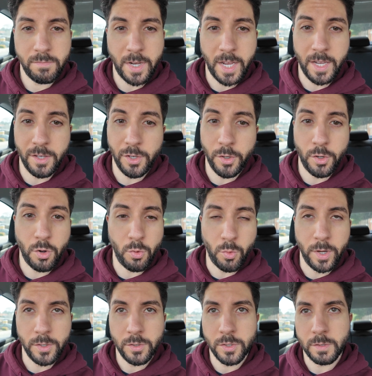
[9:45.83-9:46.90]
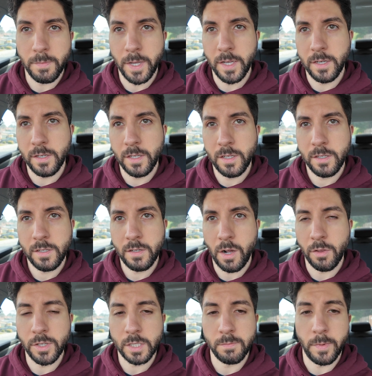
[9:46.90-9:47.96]
and you don't want to spend
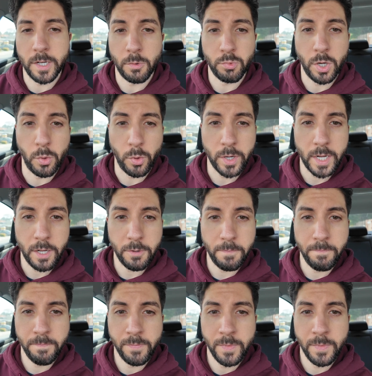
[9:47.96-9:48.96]
all this money on pre-workout,